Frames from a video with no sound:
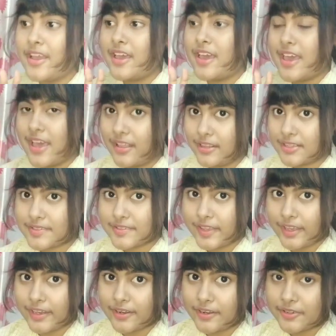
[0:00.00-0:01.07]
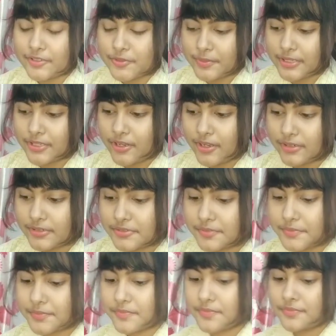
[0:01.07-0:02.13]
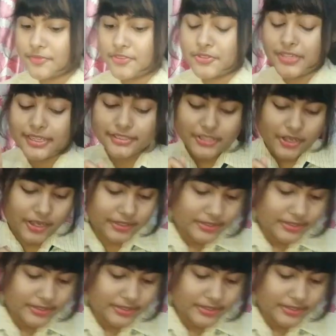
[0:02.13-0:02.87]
hella scared to be caught, to get caught.